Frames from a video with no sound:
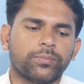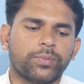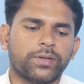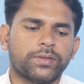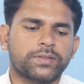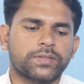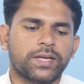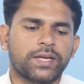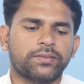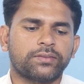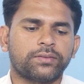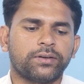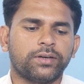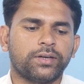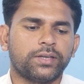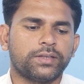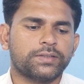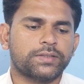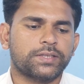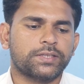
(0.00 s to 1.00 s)
plus 9,
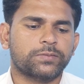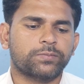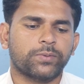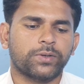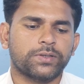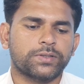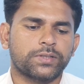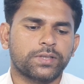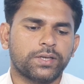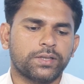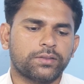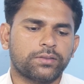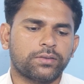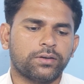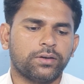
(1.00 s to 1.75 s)
36 plus 3,